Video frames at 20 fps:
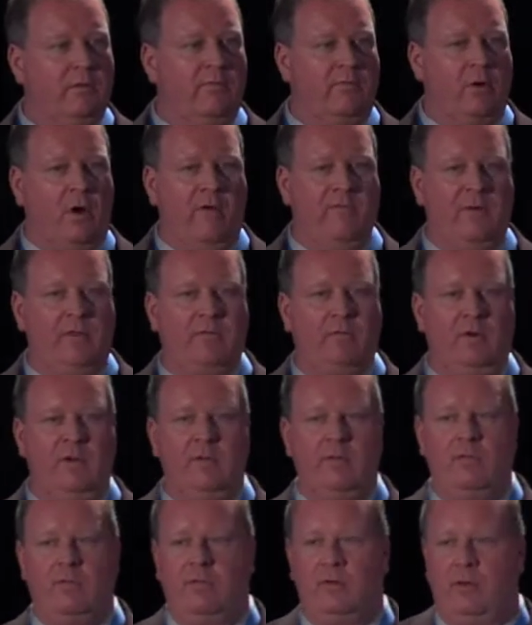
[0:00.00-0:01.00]
for obvious
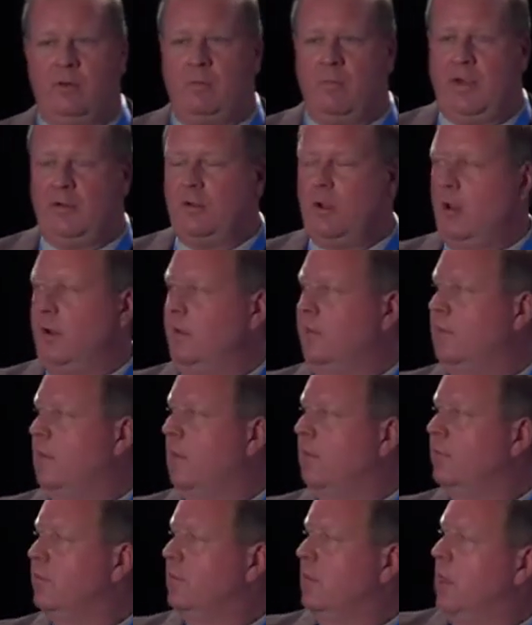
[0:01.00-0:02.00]
reasons, they're little mitotic
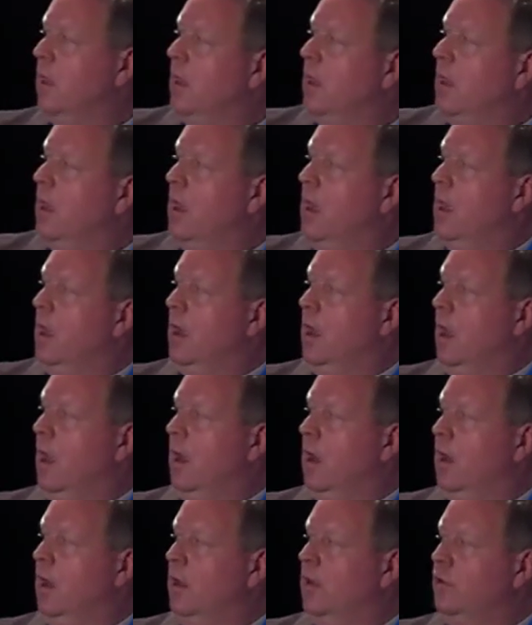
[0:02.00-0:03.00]
cells.
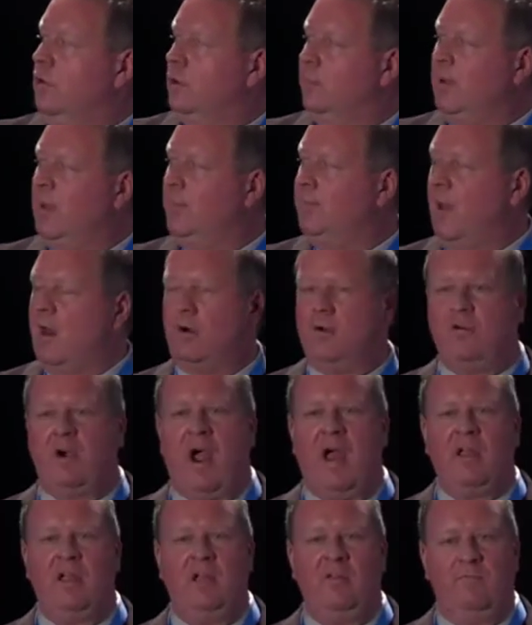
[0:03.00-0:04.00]
Should be a better
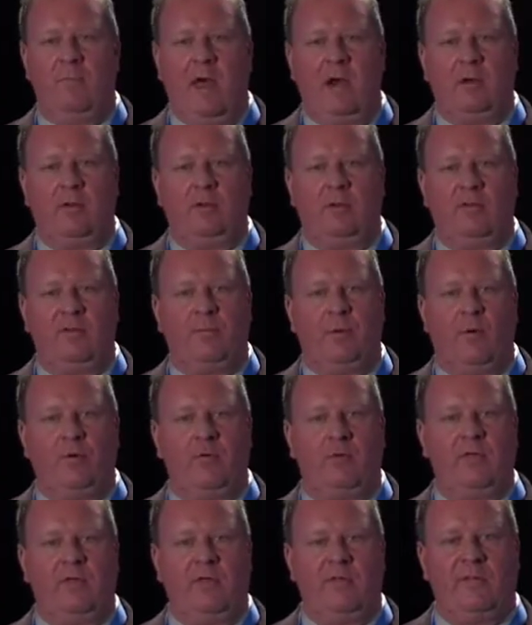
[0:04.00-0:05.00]
tracking of medical
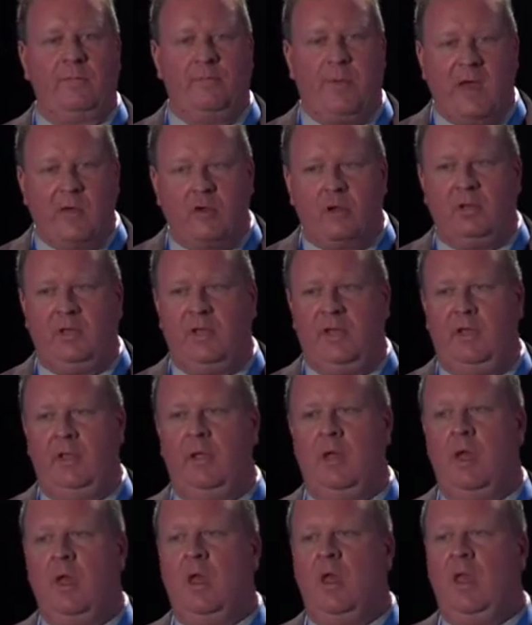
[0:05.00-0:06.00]
exposures,
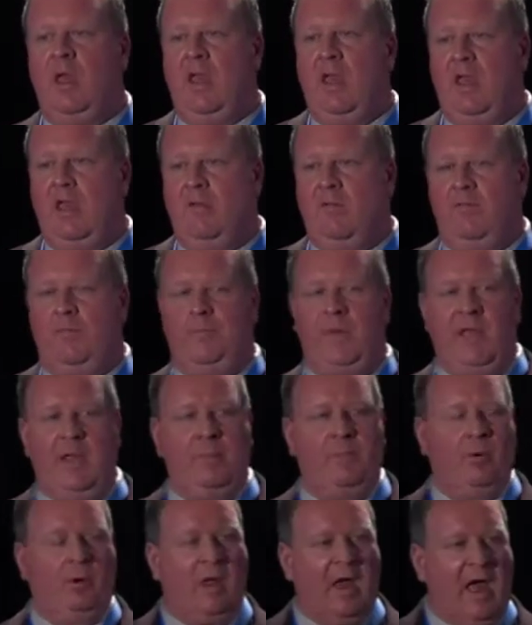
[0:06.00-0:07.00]
especially if
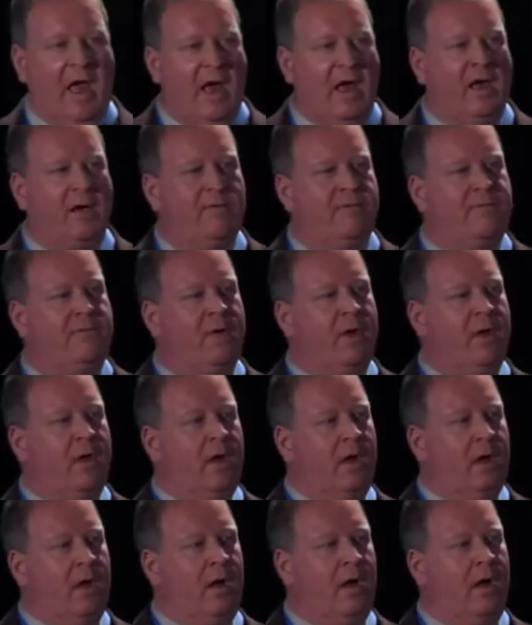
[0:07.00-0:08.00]
people have
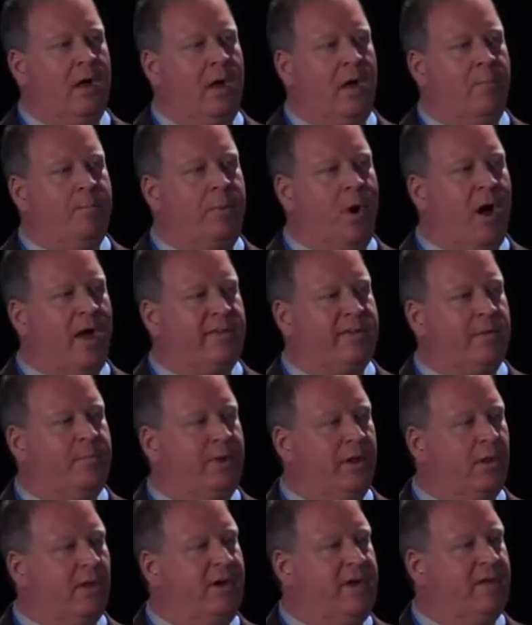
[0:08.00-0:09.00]
a
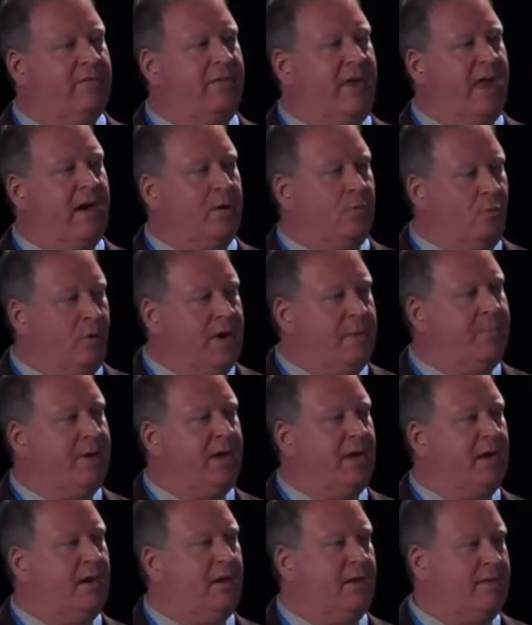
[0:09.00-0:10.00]
possibility of getting
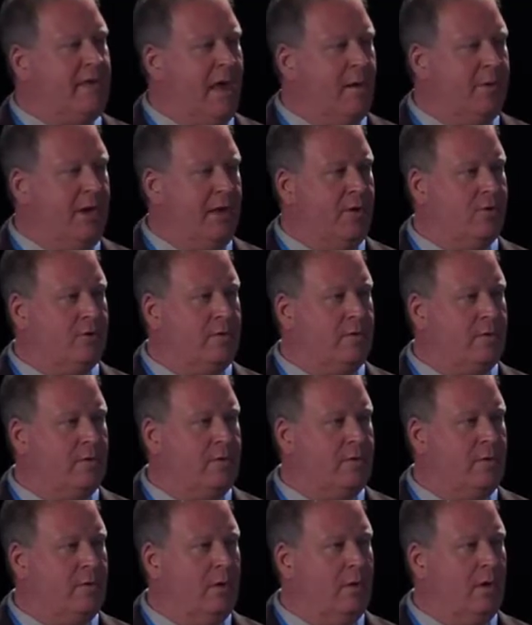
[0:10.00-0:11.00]
repeat examinations.